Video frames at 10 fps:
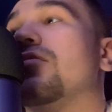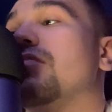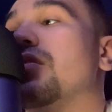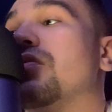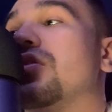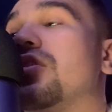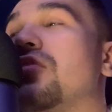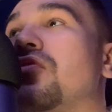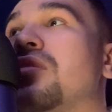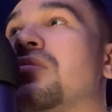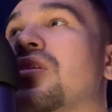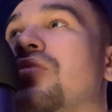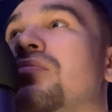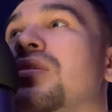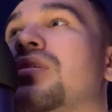But for Teofimo
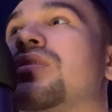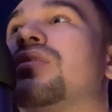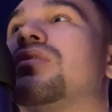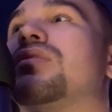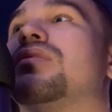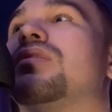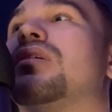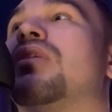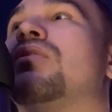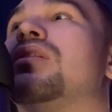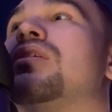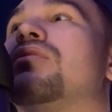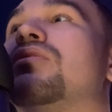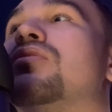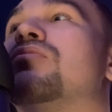Lopez, I really
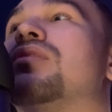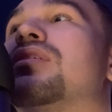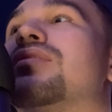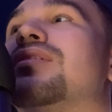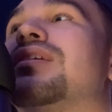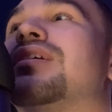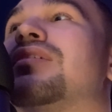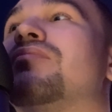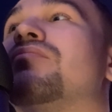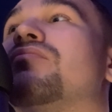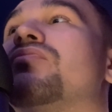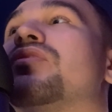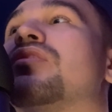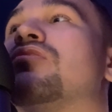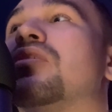do want to see him
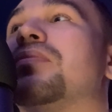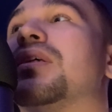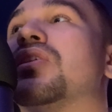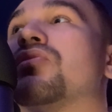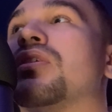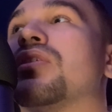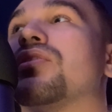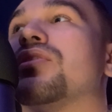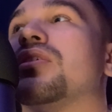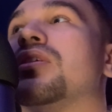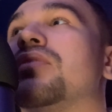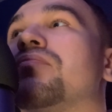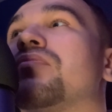go up against Ryan Garcia.